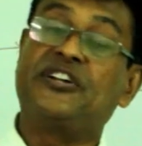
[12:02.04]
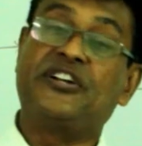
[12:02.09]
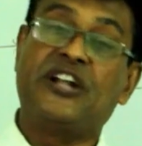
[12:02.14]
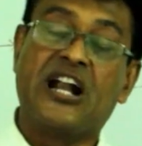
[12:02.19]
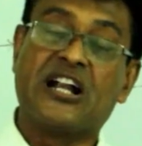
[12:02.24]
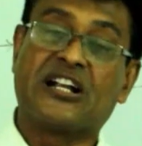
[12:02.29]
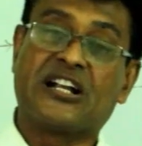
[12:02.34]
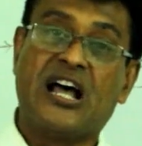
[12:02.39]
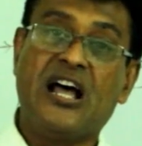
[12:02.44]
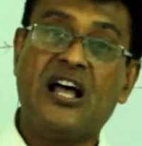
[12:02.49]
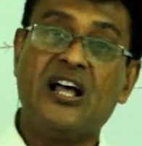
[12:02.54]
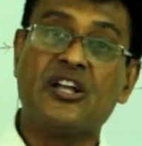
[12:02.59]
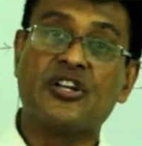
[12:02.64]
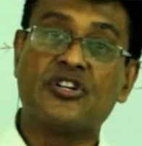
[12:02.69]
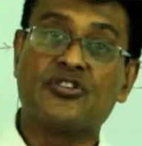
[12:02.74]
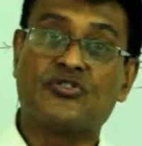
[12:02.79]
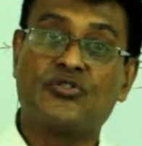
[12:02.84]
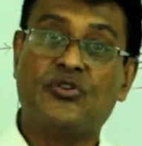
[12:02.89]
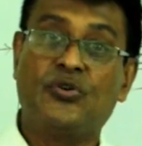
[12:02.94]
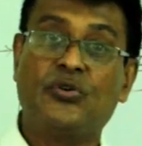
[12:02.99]
delta,
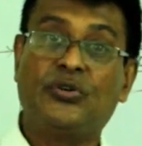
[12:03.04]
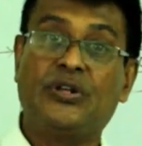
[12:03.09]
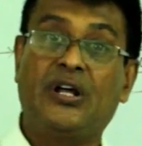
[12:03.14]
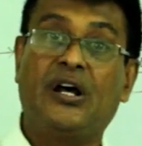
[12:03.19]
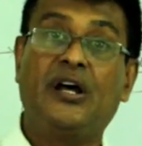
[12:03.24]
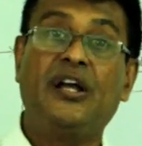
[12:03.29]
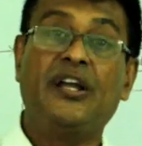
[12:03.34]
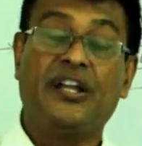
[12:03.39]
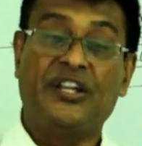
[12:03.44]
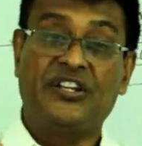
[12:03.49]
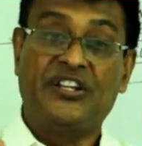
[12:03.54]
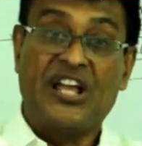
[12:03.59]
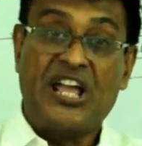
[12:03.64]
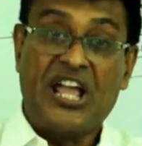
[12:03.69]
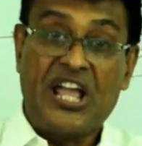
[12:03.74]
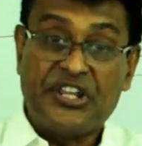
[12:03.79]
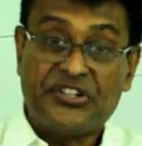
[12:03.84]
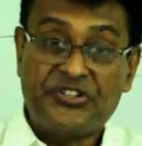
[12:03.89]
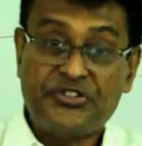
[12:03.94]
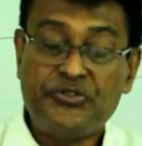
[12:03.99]
so in
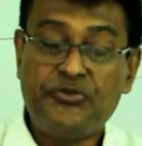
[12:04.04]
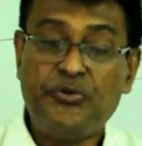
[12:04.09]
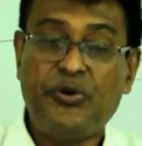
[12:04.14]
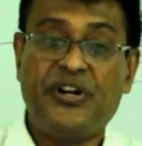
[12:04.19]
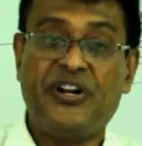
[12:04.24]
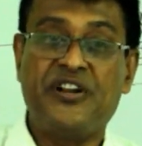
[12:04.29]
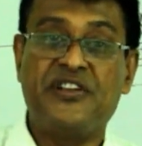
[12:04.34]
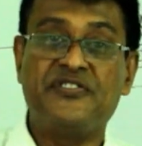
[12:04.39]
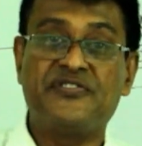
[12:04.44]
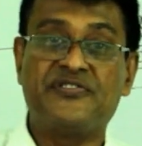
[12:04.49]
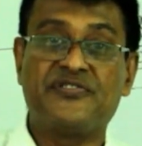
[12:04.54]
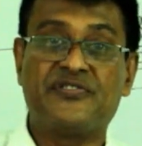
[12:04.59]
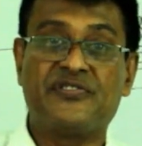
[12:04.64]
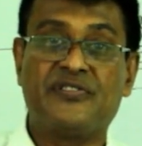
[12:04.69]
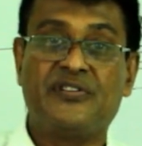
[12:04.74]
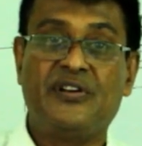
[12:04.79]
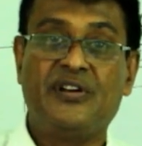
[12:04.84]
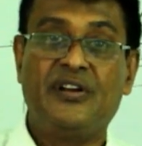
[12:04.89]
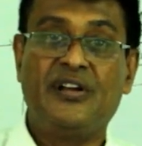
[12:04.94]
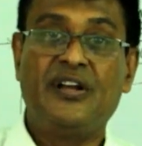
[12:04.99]
the estuaries